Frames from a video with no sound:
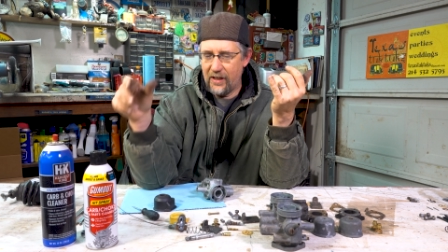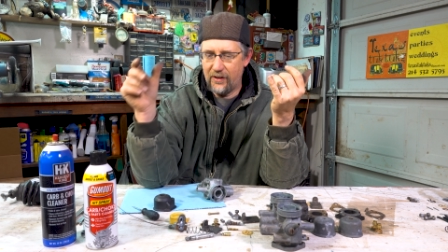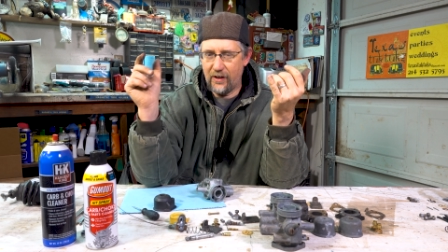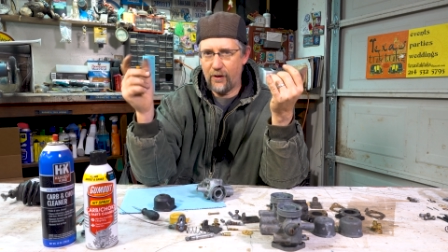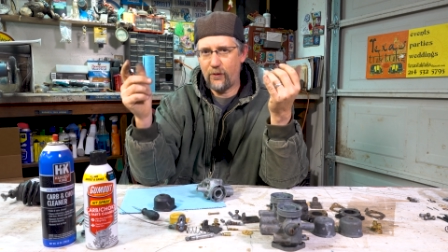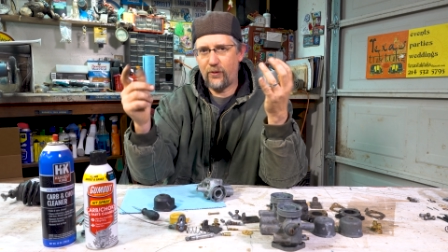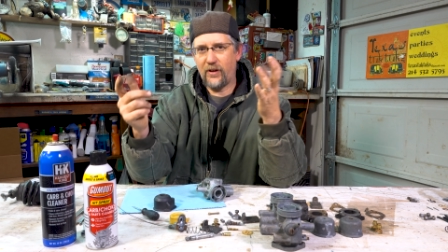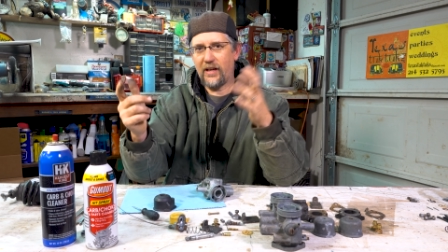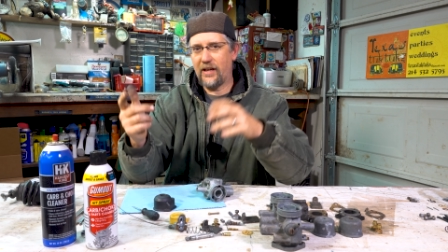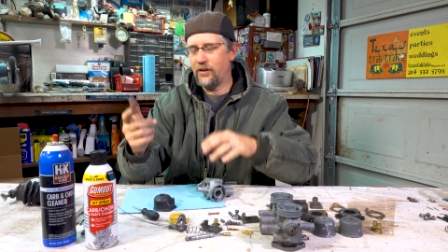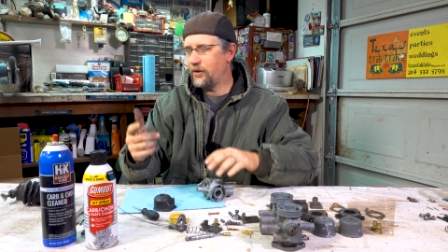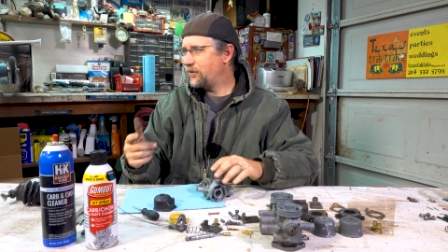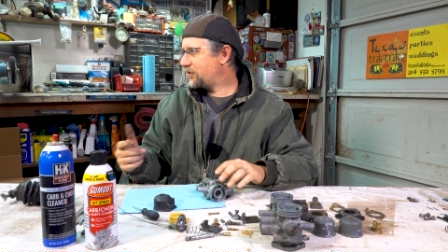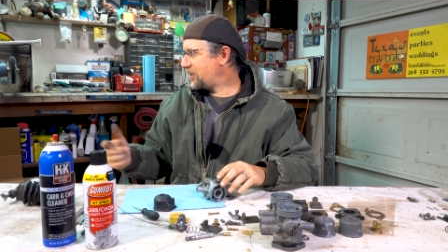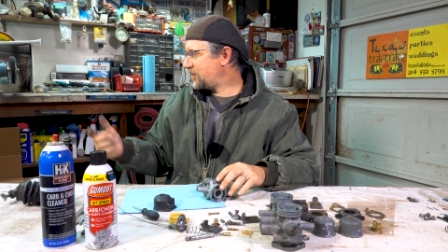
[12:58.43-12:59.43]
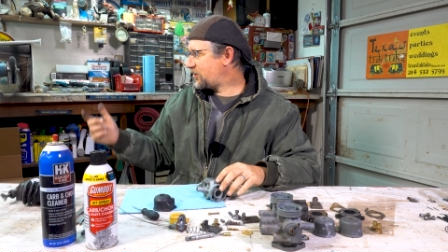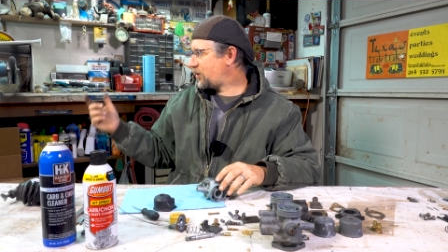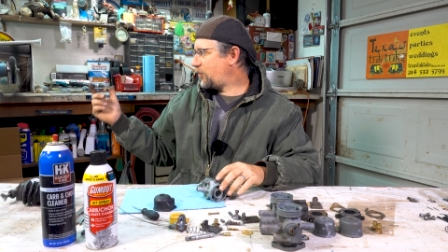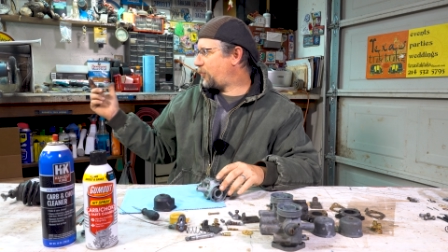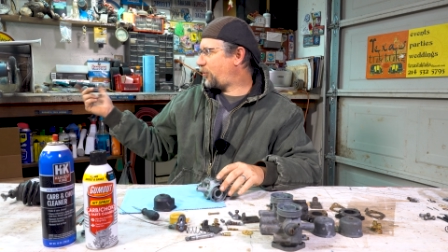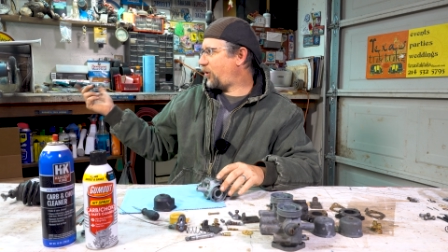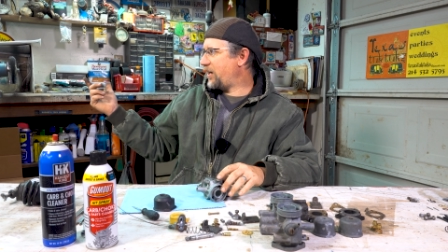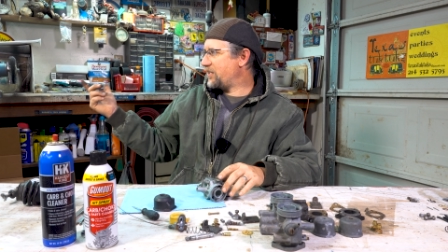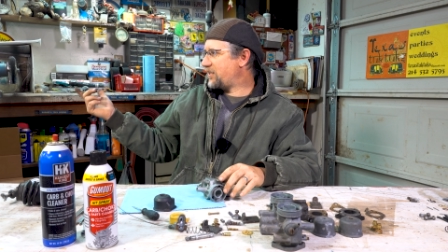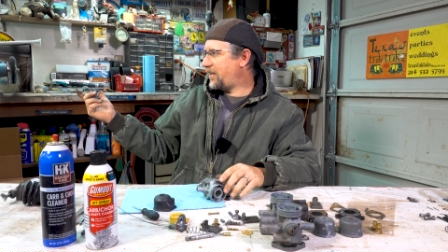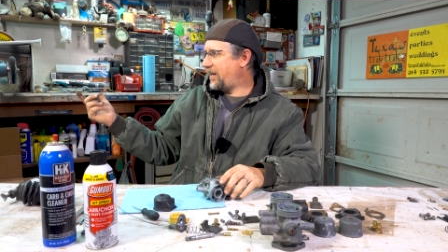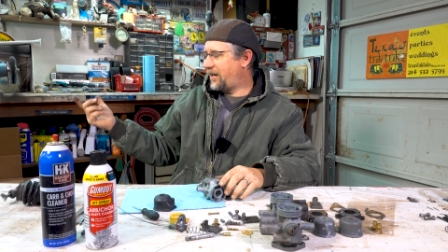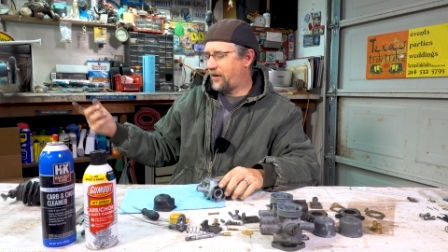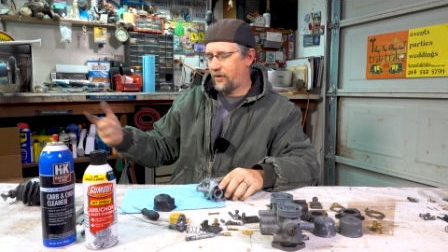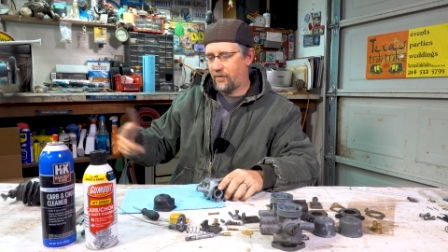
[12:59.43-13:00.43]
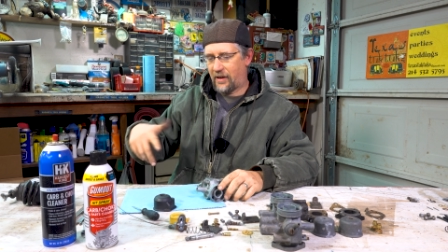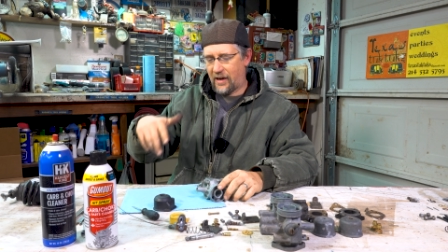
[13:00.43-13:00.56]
The other thing I use is compressed air.